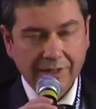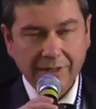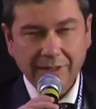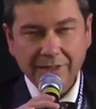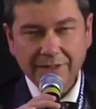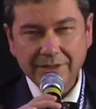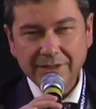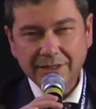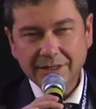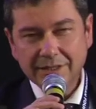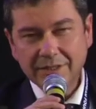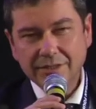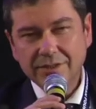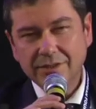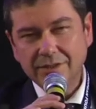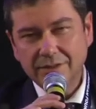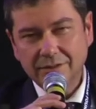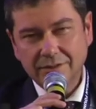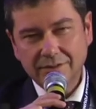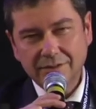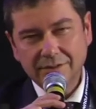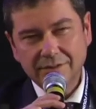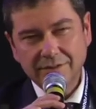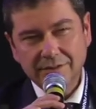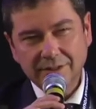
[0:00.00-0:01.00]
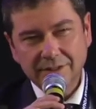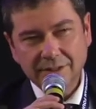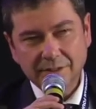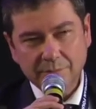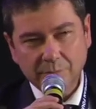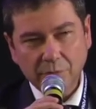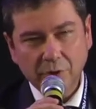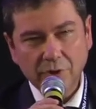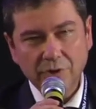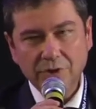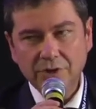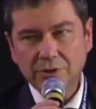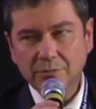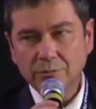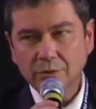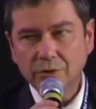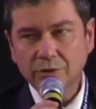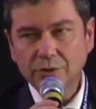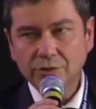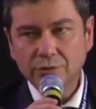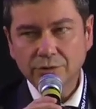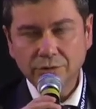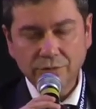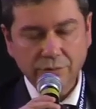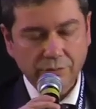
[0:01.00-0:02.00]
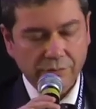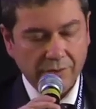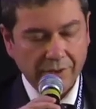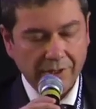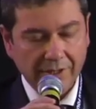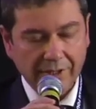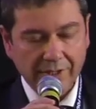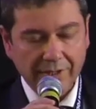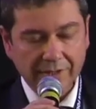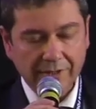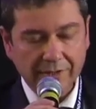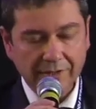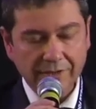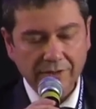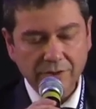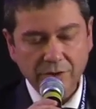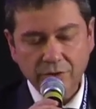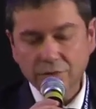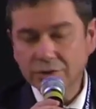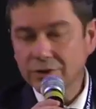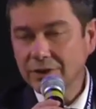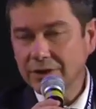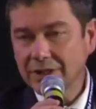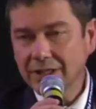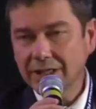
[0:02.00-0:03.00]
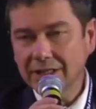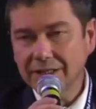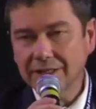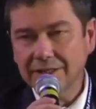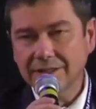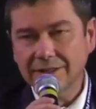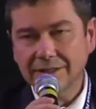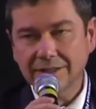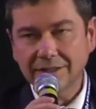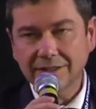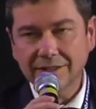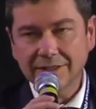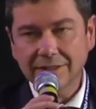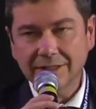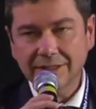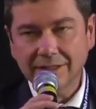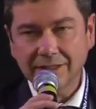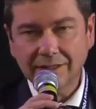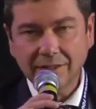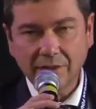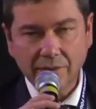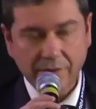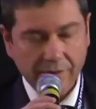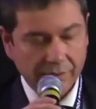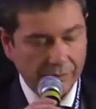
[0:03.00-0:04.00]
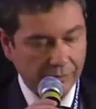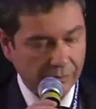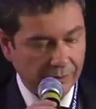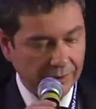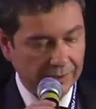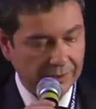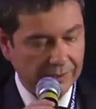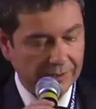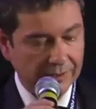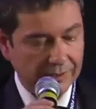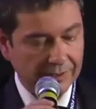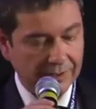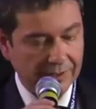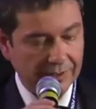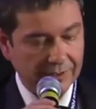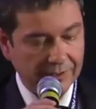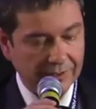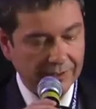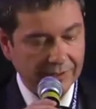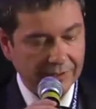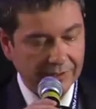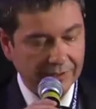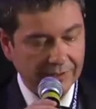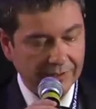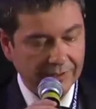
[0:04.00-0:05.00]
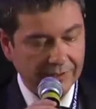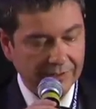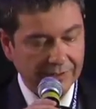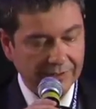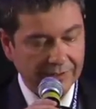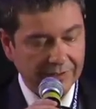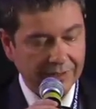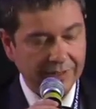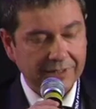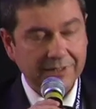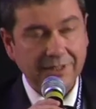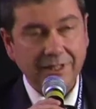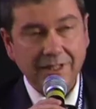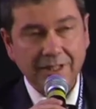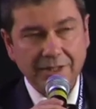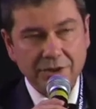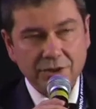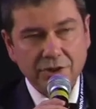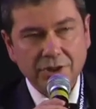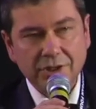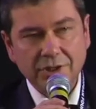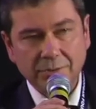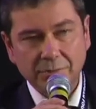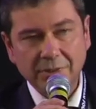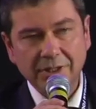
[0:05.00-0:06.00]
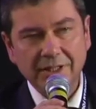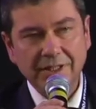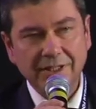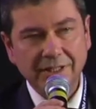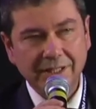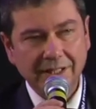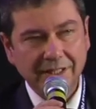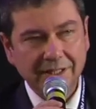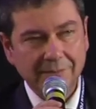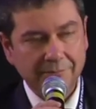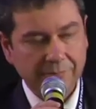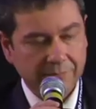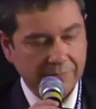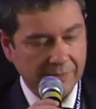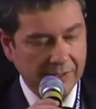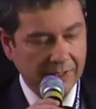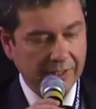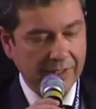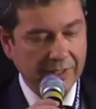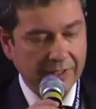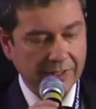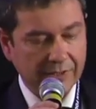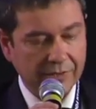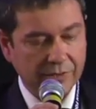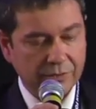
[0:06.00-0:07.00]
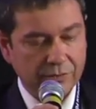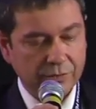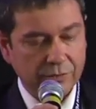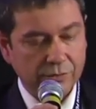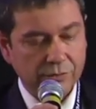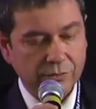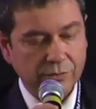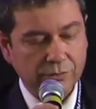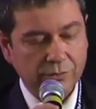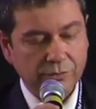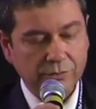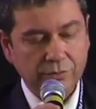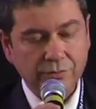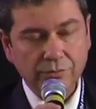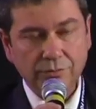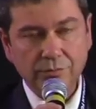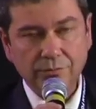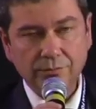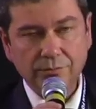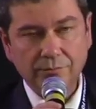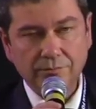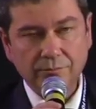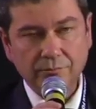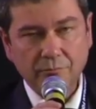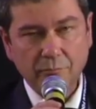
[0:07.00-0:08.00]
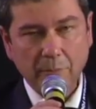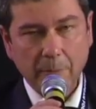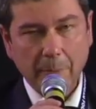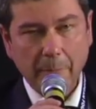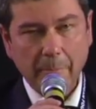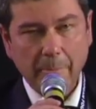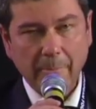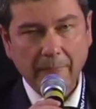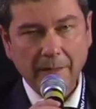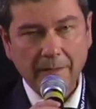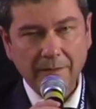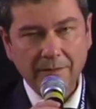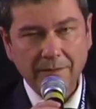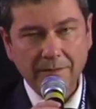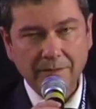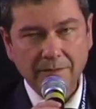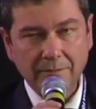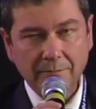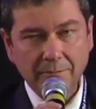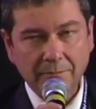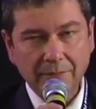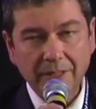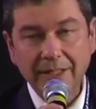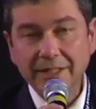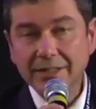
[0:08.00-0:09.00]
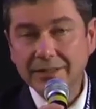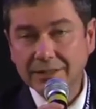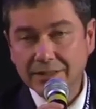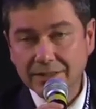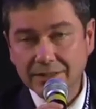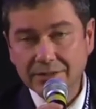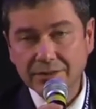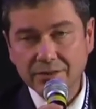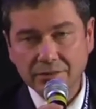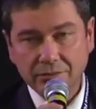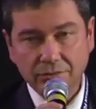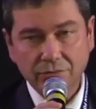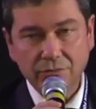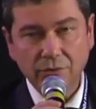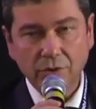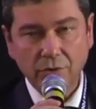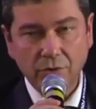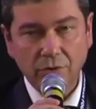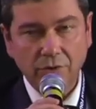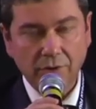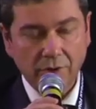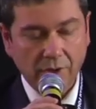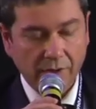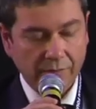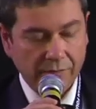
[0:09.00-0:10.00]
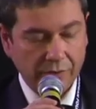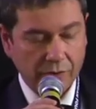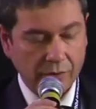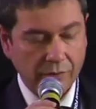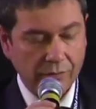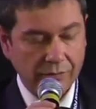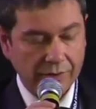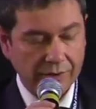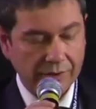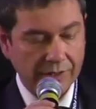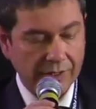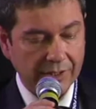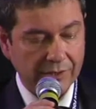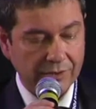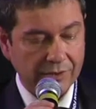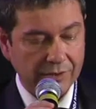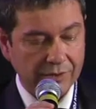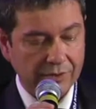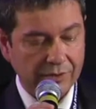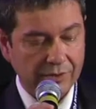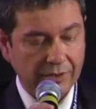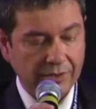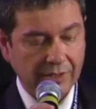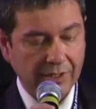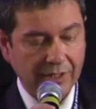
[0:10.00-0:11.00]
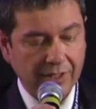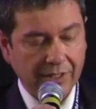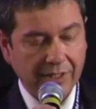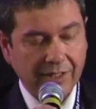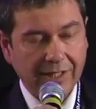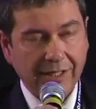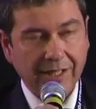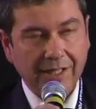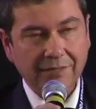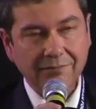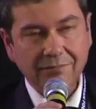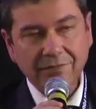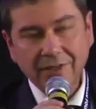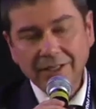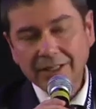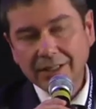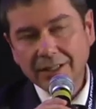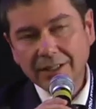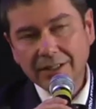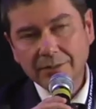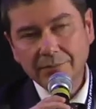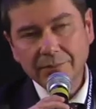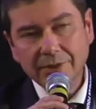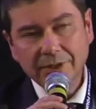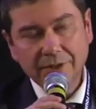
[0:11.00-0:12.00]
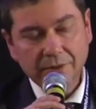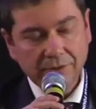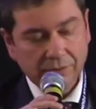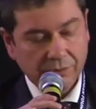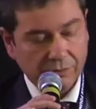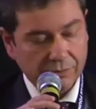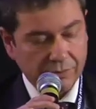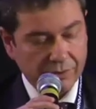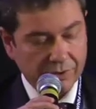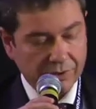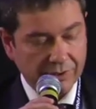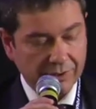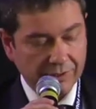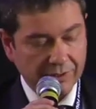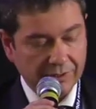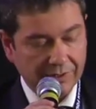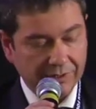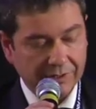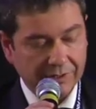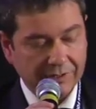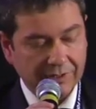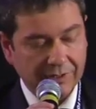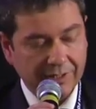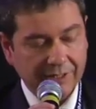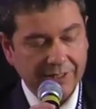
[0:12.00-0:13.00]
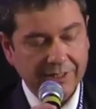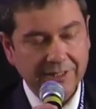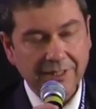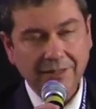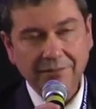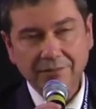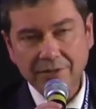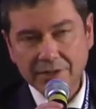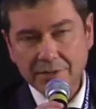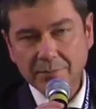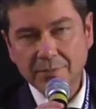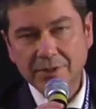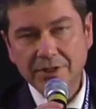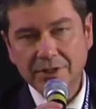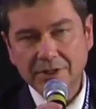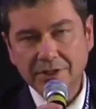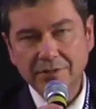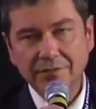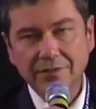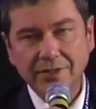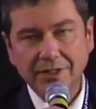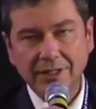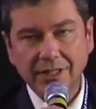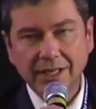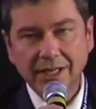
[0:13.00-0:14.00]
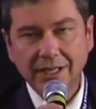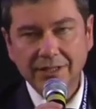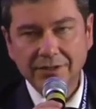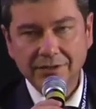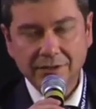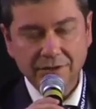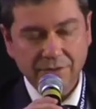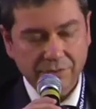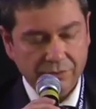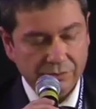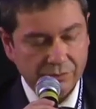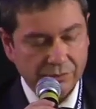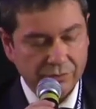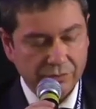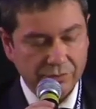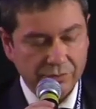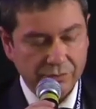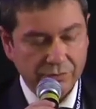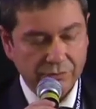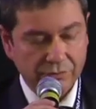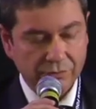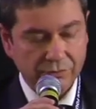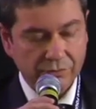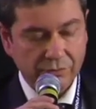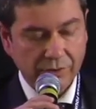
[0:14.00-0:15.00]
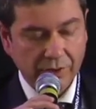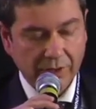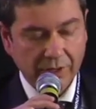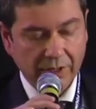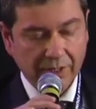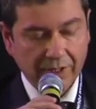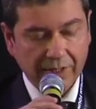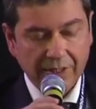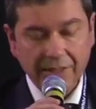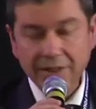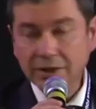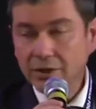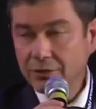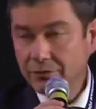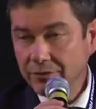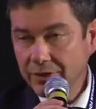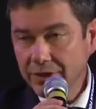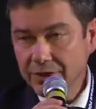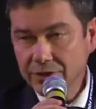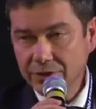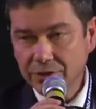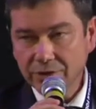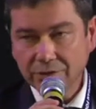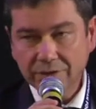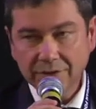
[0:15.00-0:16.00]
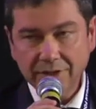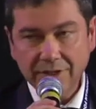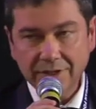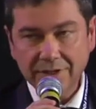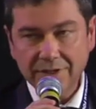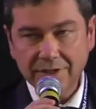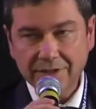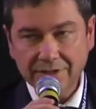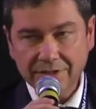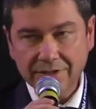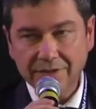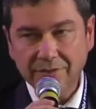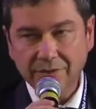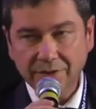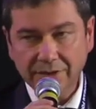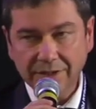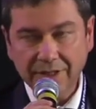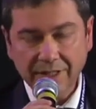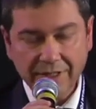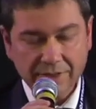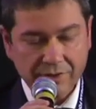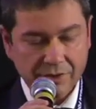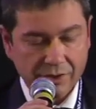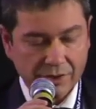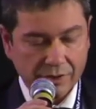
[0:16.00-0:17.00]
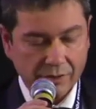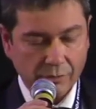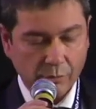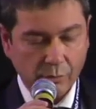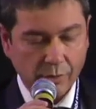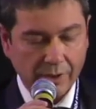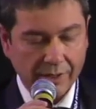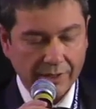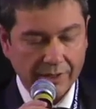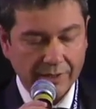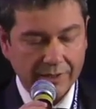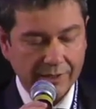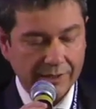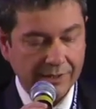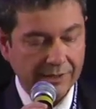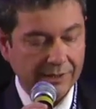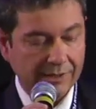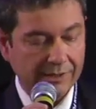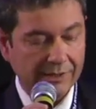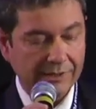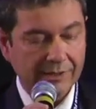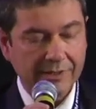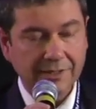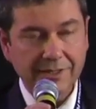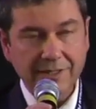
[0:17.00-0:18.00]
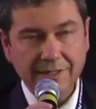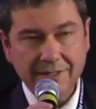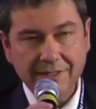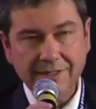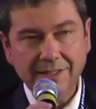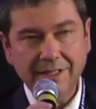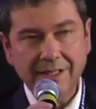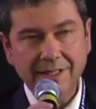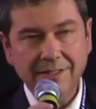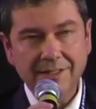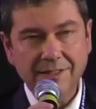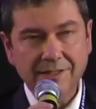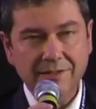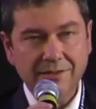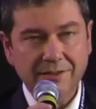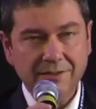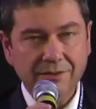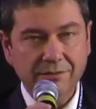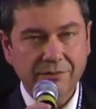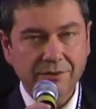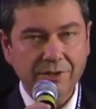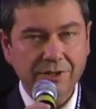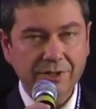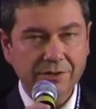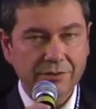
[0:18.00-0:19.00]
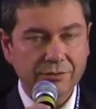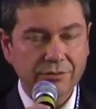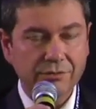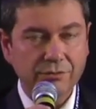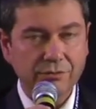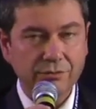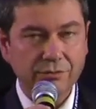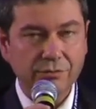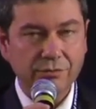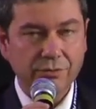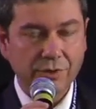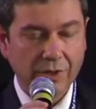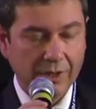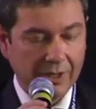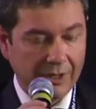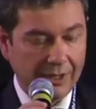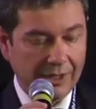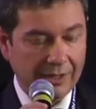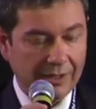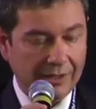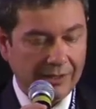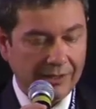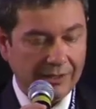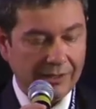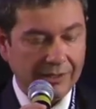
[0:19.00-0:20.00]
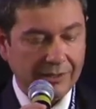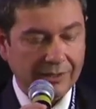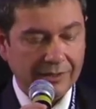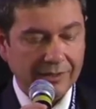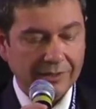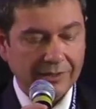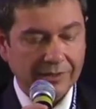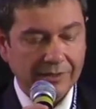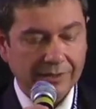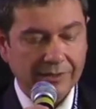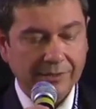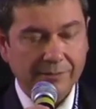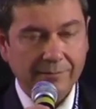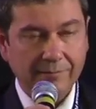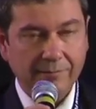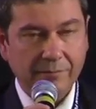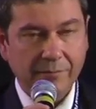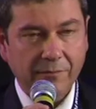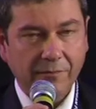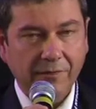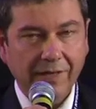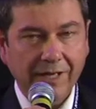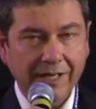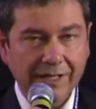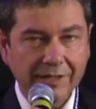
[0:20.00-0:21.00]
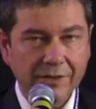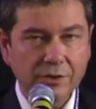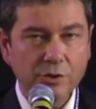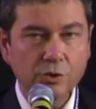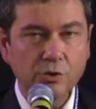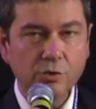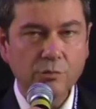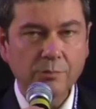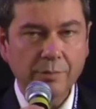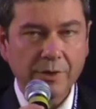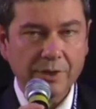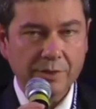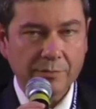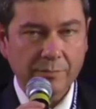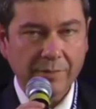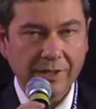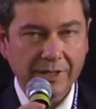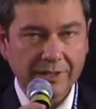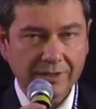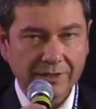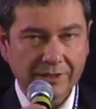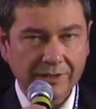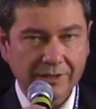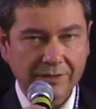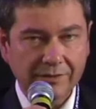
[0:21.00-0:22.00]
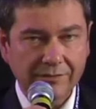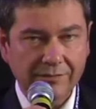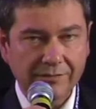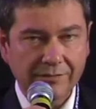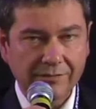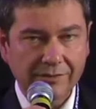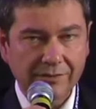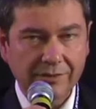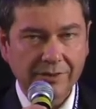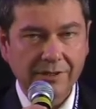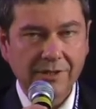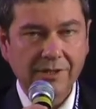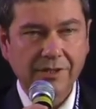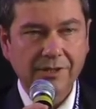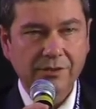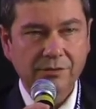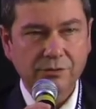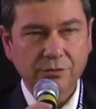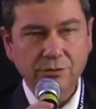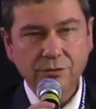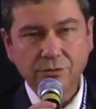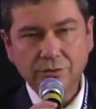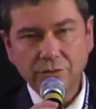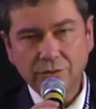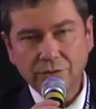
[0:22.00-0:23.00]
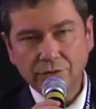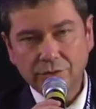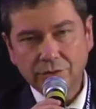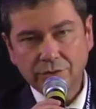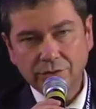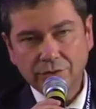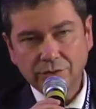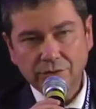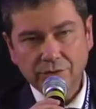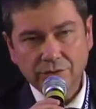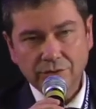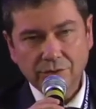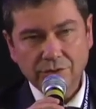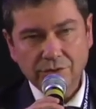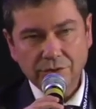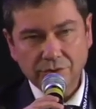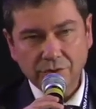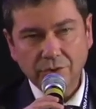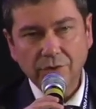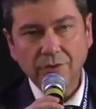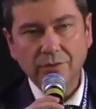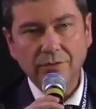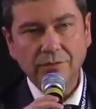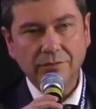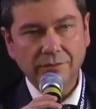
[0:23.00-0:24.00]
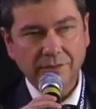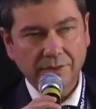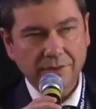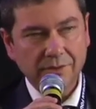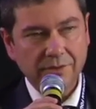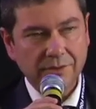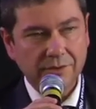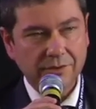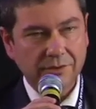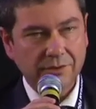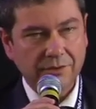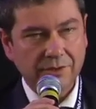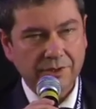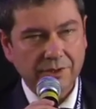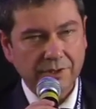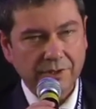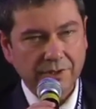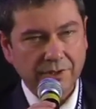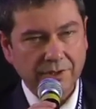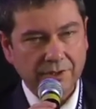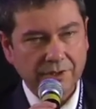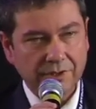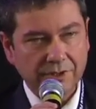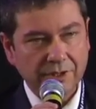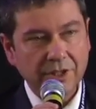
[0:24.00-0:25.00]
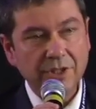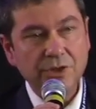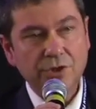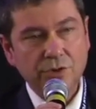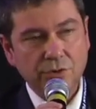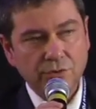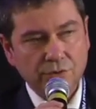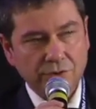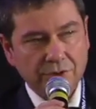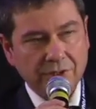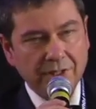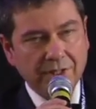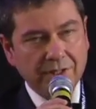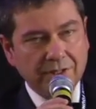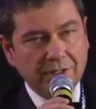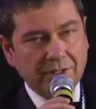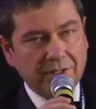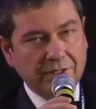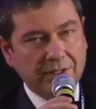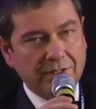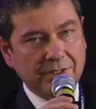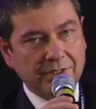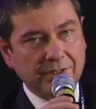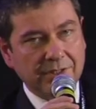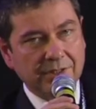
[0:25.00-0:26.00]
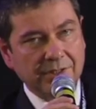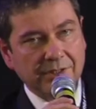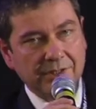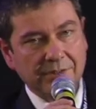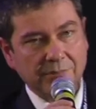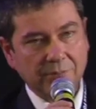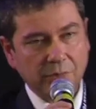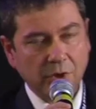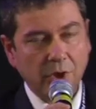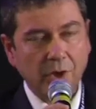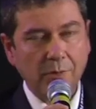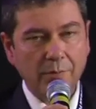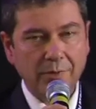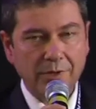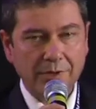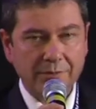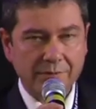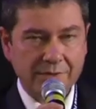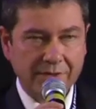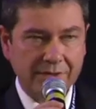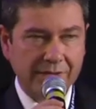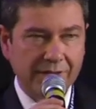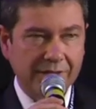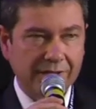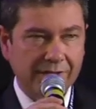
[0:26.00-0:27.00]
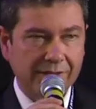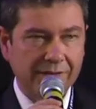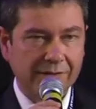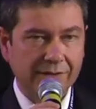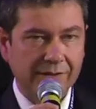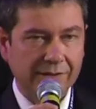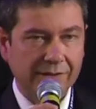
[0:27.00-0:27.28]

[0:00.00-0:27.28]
This is possible due to their neutrality and their authority that legitimate them to play this role of coordination. And finally, because they have a specific attitude to innovation that is strategic when uh, it's necessary to um, find new perspectives to uh, solve uh, issues and uh, problems that